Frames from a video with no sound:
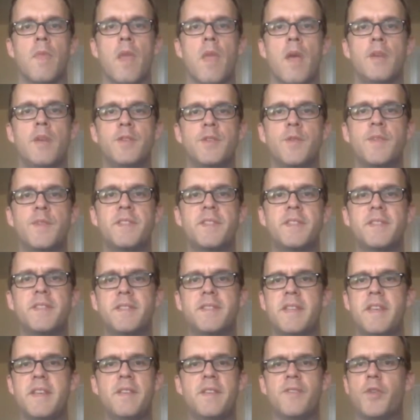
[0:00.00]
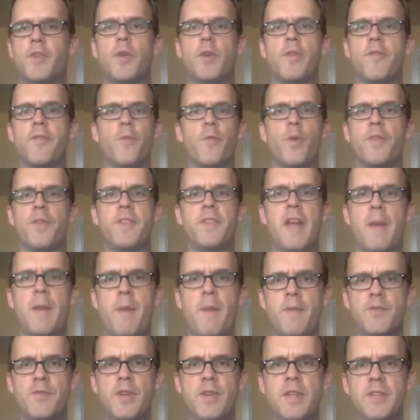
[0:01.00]
So this is the third or fourth time
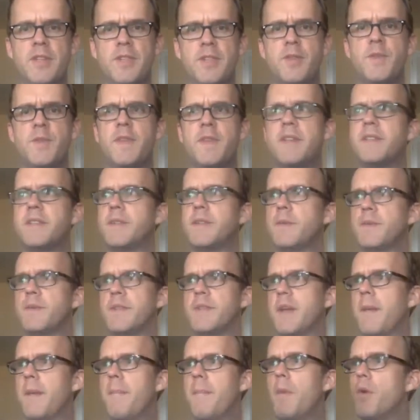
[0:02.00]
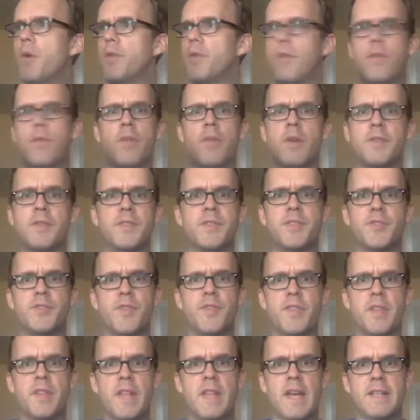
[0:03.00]
I've tried to do this. There was like a murder across the
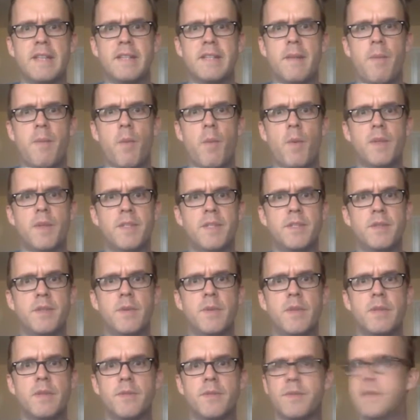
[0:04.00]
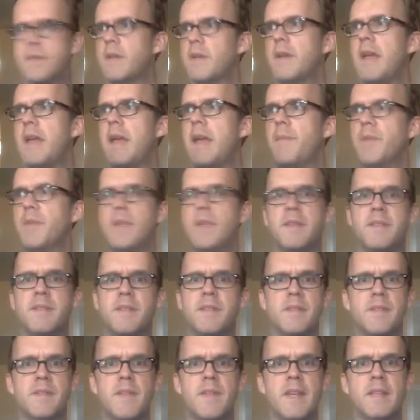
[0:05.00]
street the last time I went to do it. There's like
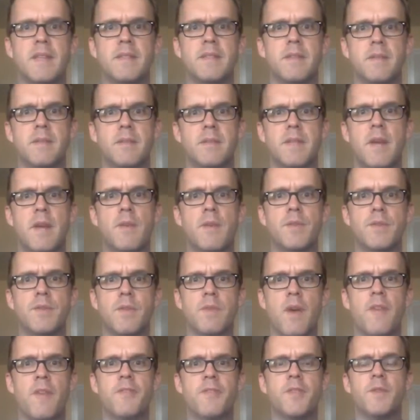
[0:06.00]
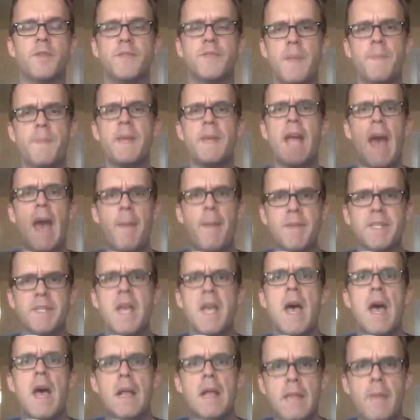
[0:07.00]
ambulances and things. The sirens are off. So if something happens,
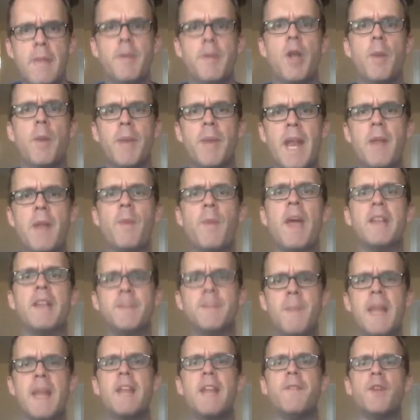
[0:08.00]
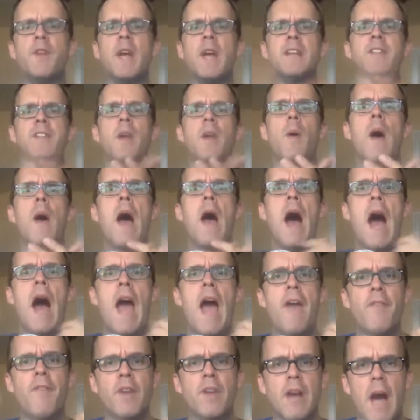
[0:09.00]
let me know. But anyway, as many of you guys know, I
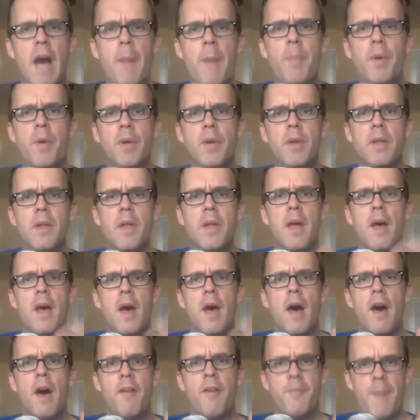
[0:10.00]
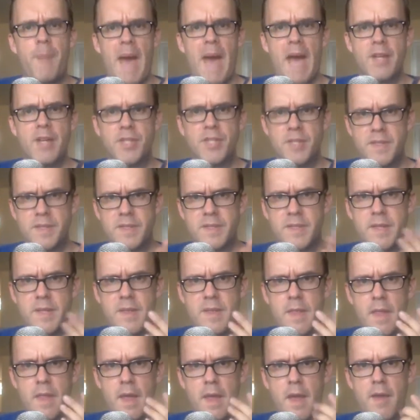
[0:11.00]
have a couple of passions
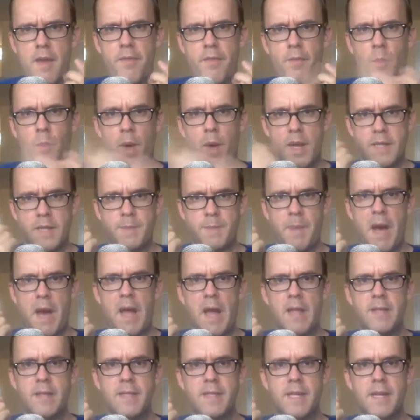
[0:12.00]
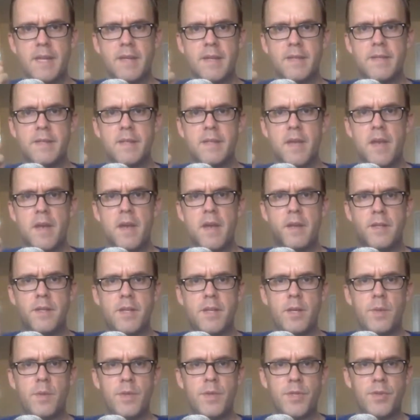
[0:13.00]
in life. One is politics.
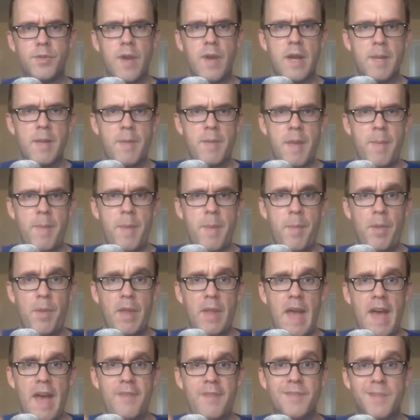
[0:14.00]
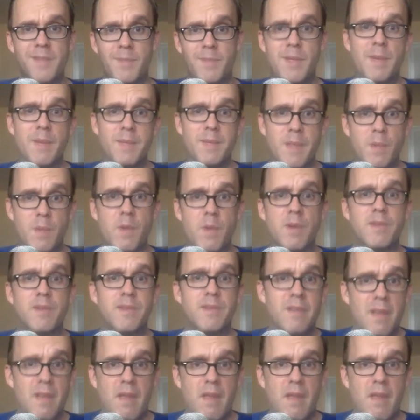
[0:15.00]
Two is trying to make people laugh. Sometimes that works.